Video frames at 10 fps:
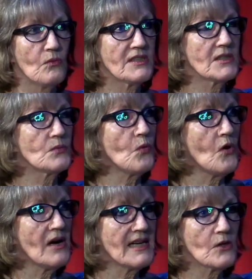which is
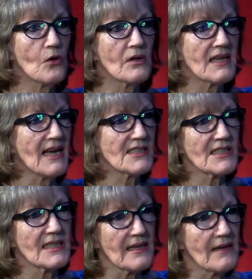why God
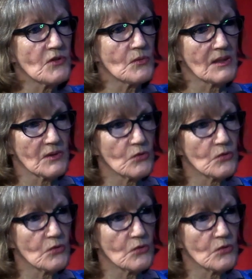actually everywhere,